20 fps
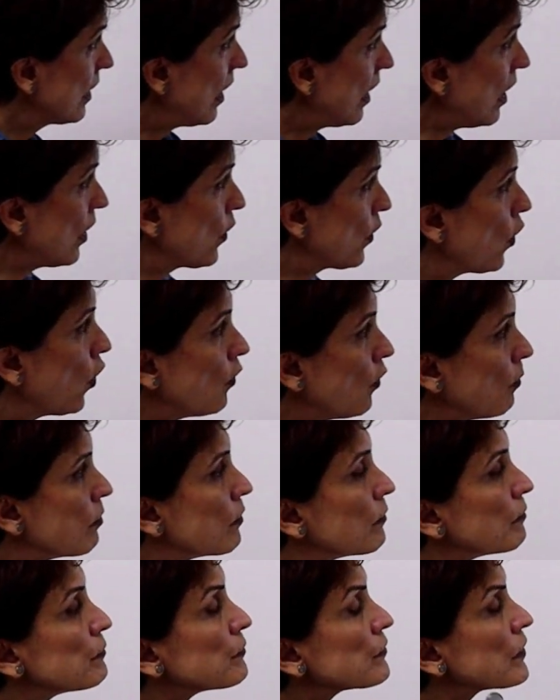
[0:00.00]
I hope.
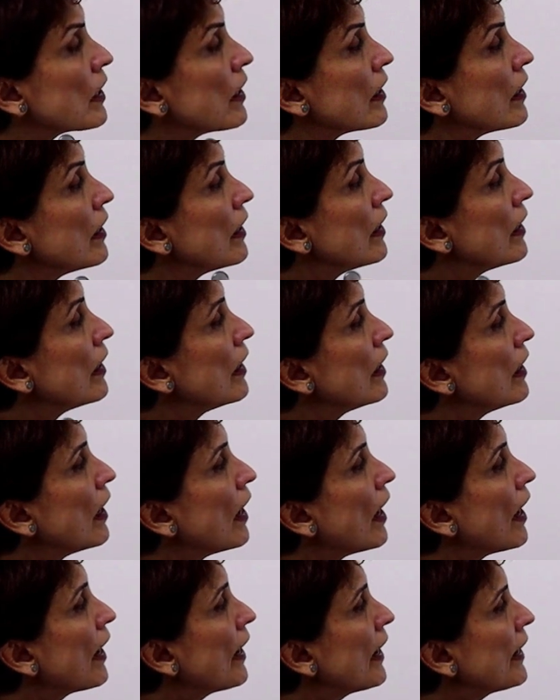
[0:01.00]

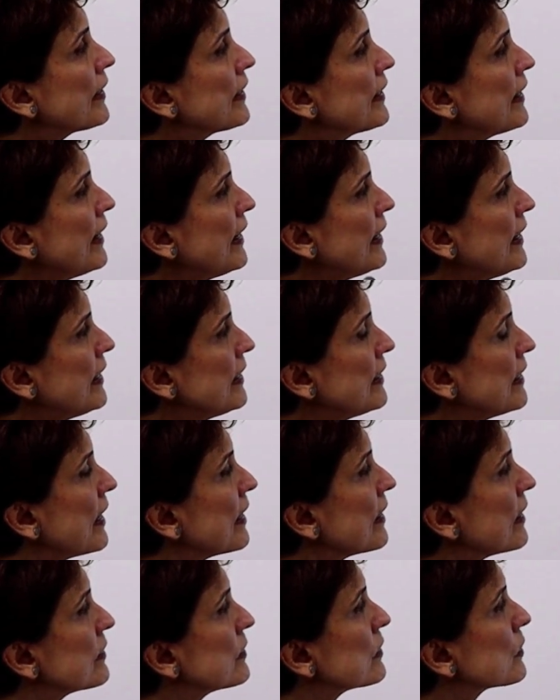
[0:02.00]
Again,
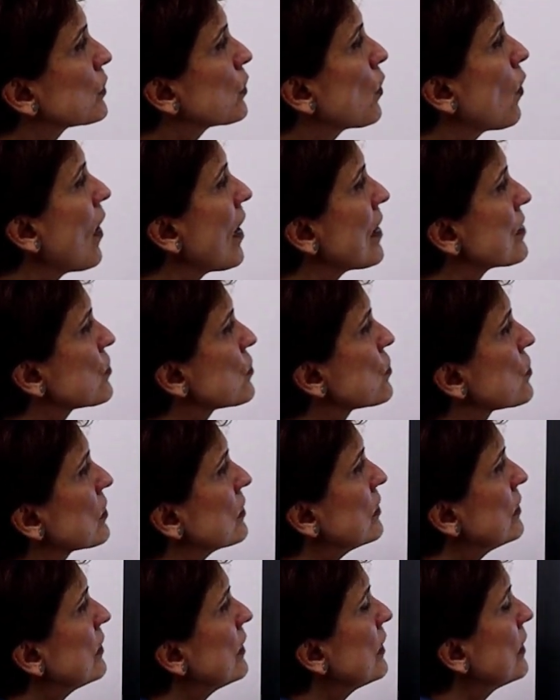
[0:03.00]
another
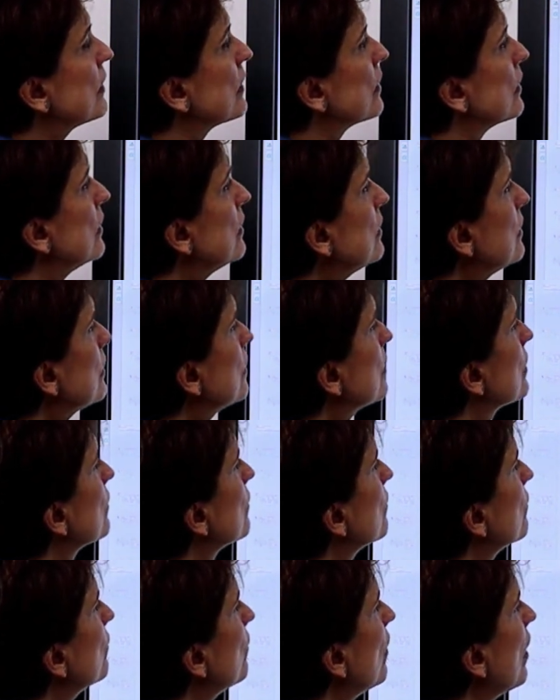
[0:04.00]
question here.
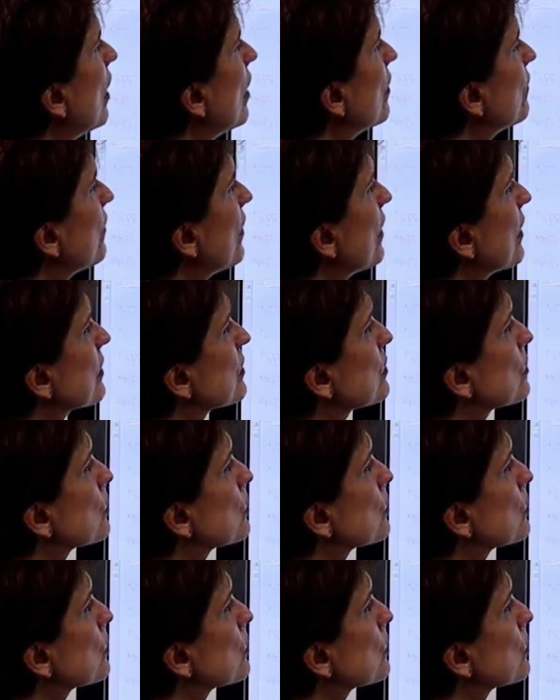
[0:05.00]
5x